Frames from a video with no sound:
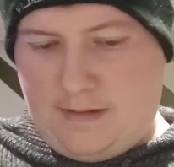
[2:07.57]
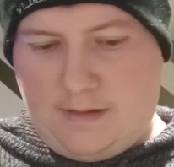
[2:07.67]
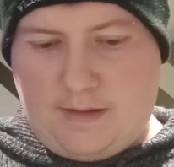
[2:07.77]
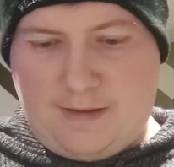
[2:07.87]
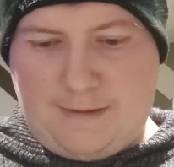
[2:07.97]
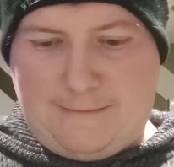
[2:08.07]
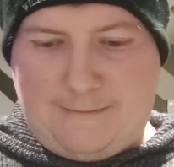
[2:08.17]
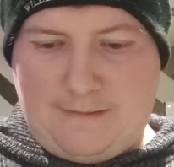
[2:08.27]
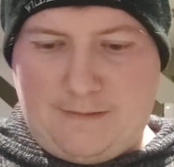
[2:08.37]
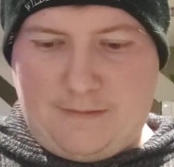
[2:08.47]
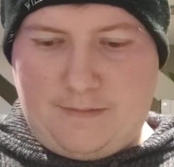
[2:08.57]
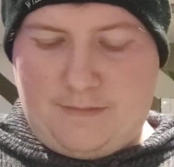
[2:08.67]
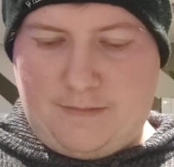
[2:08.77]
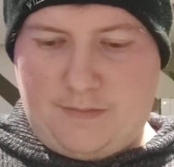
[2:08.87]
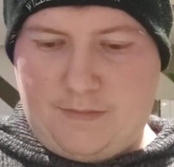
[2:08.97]

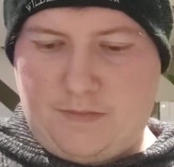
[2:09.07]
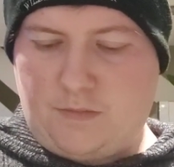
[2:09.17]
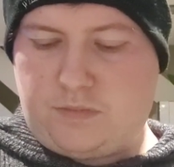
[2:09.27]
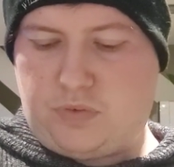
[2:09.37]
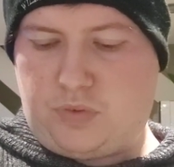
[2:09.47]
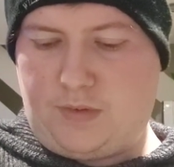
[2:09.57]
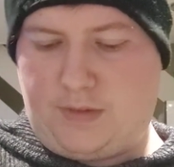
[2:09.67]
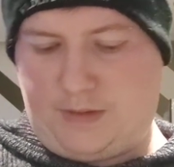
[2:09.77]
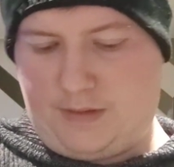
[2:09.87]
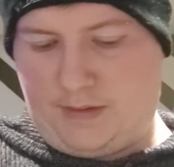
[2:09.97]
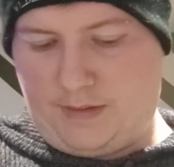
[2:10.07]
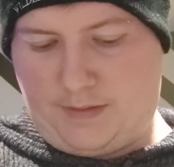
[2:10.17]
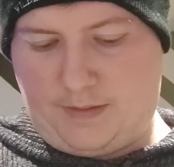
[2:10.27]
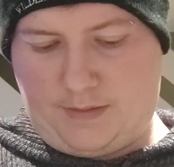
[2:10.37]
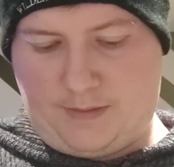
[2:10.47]

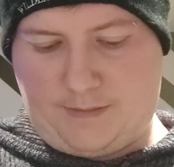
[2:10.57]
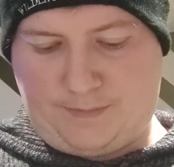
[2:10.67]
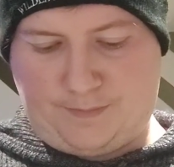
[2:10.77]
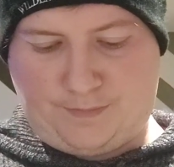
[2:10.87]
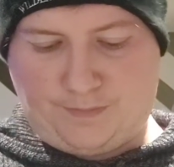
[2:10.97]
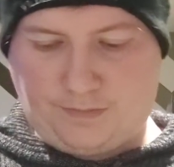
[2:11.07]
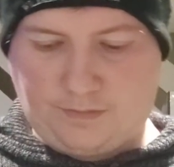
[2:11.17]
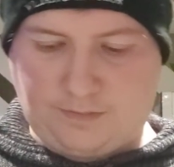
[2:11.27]
Nobody speaks.